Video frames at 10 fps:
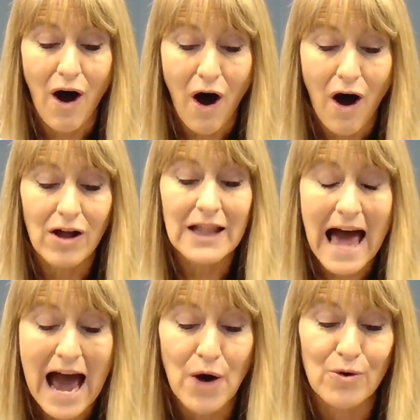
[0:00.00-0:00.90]

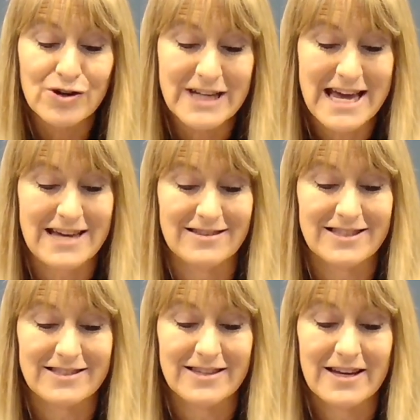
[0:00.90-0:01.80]
all our
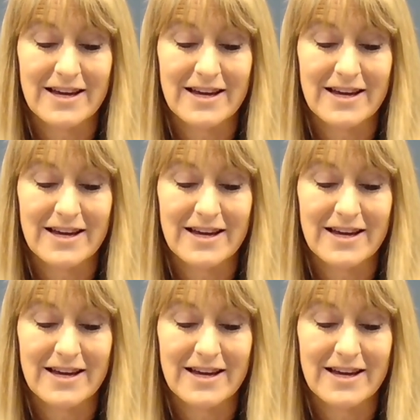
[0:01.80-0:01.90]
days.